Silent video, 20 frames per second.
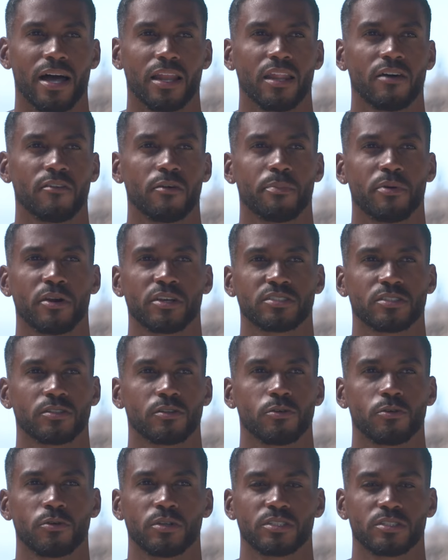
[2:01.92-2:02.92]
I love a person
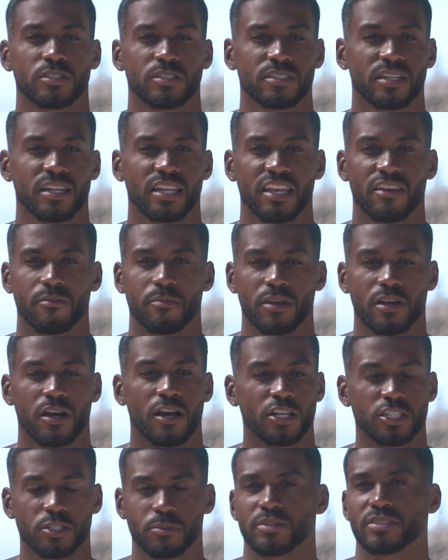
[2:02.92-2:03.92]
who is just gonna give me
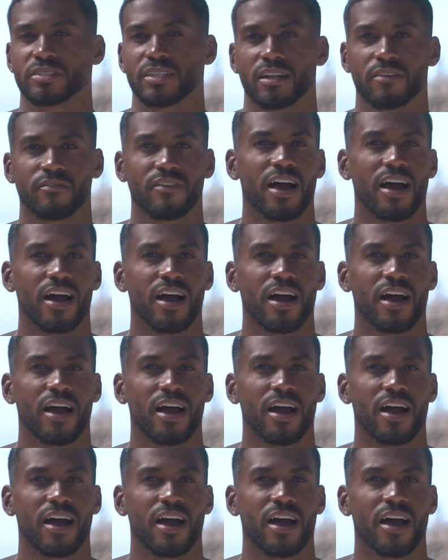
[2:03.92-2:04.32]
100% of